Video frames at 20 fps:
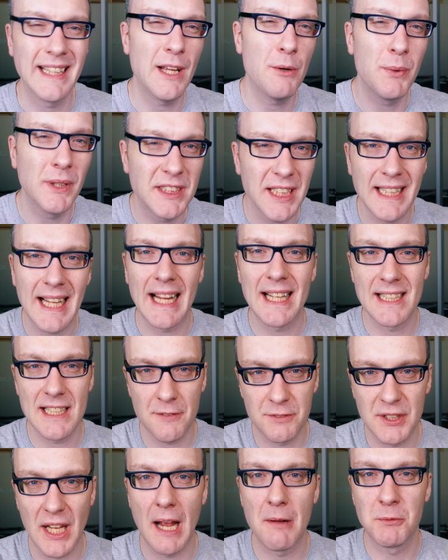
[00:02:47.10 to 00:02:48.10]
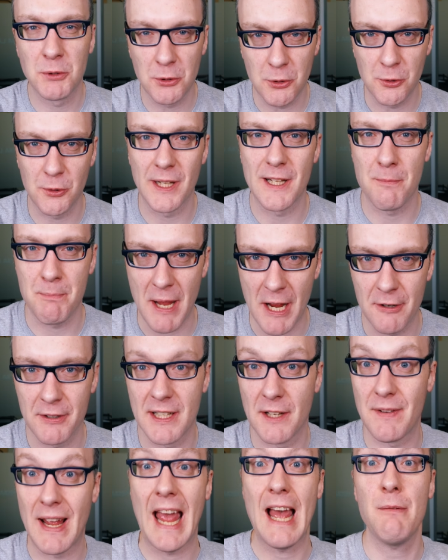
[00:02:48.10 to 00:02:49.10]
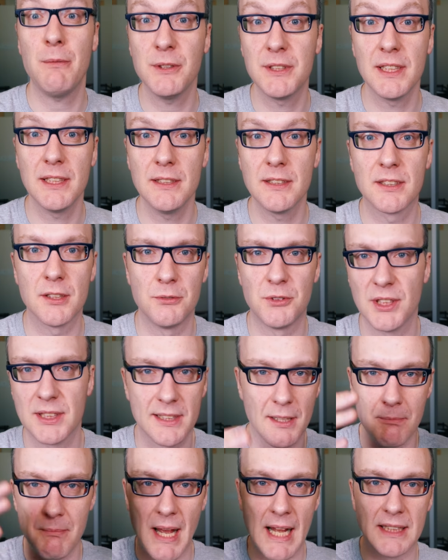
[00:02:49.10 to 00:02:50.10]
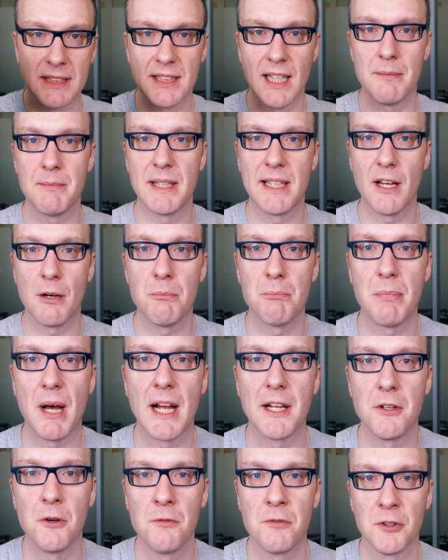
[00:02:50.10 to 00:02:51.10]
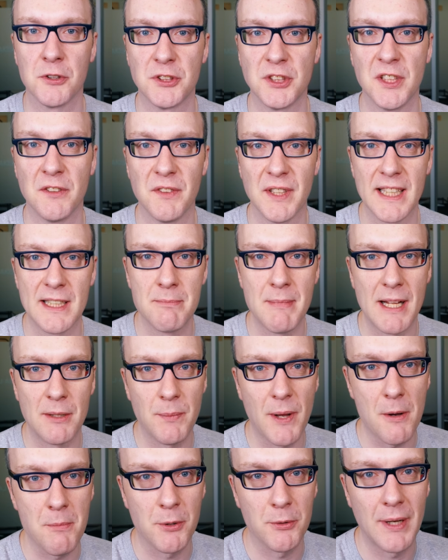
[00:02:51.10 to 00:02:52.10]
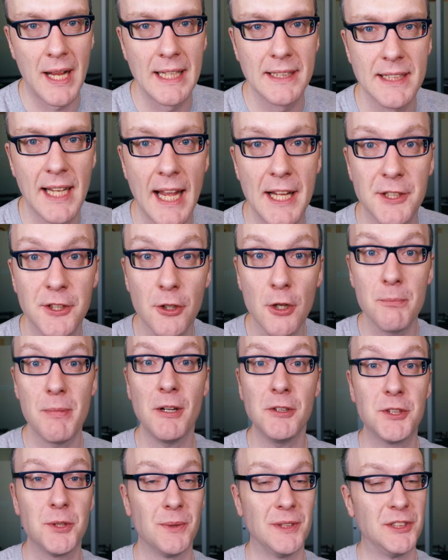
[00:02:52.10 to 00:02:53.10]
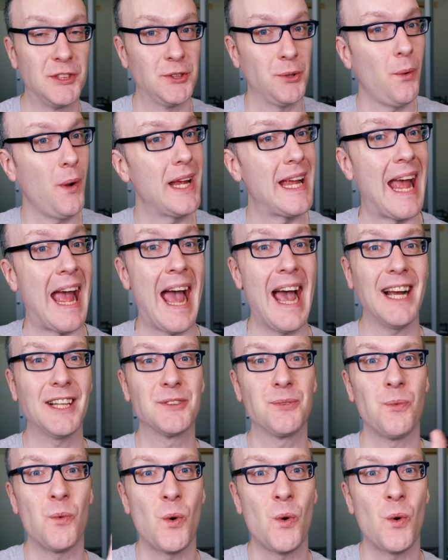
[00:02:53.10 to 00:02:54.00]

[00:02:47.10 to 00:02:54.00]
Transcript: And I wish I'd had enough time to create a parody of Hamilton, so just imagine I'm the albino version of Lin-Manuel Miranda, and you're about to enjoy Act